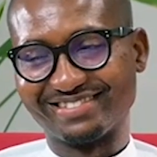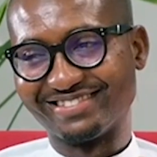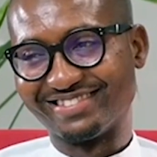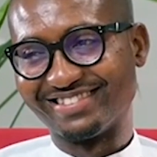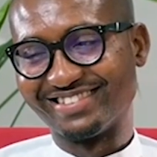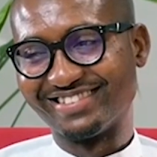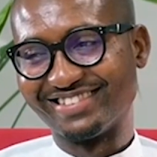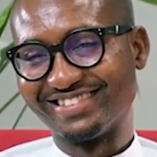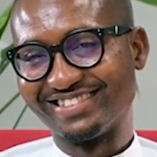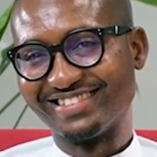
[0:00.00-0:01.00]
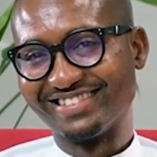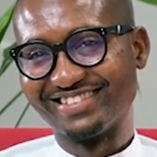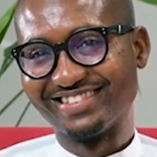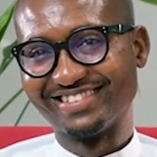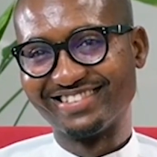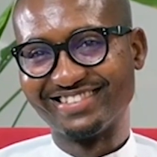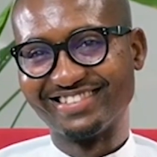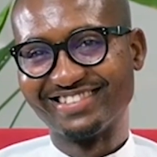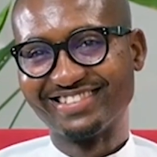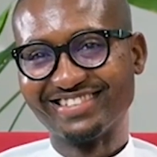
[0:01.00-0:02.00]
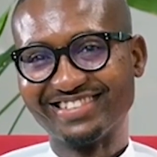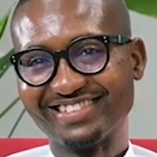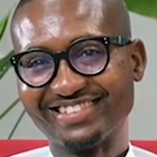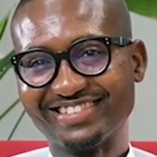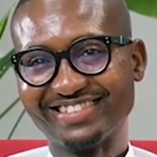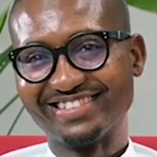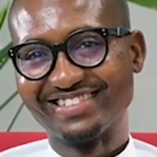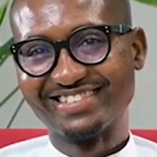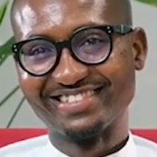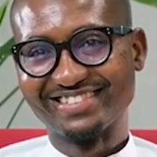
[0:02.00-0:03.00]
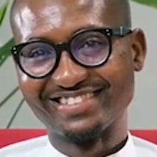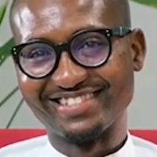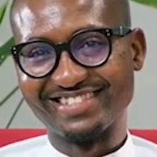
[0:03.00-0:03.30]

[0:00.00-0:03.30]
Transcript: No words are spoken by the person on screen.